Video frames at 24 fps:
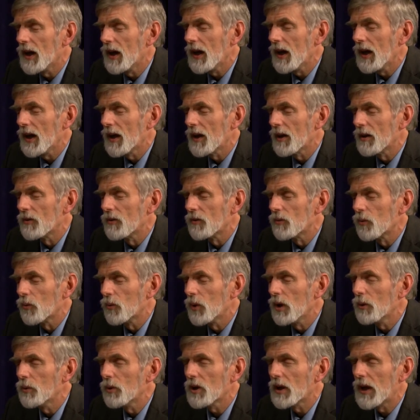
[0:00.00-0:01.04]
And
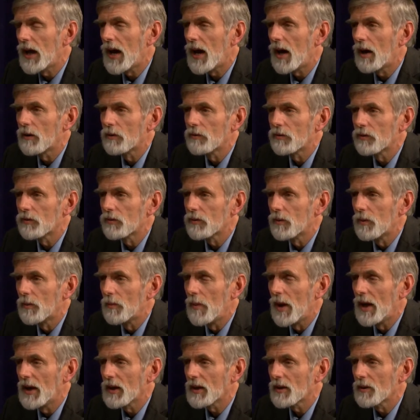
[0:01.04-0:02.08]
we will have
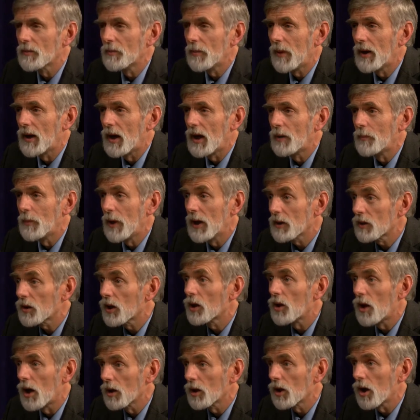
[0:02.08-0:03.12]
medic, me,
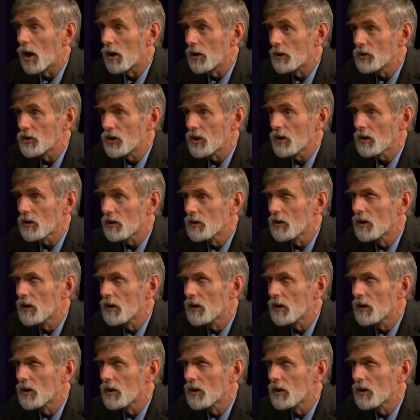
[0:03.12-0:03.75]
medical oncology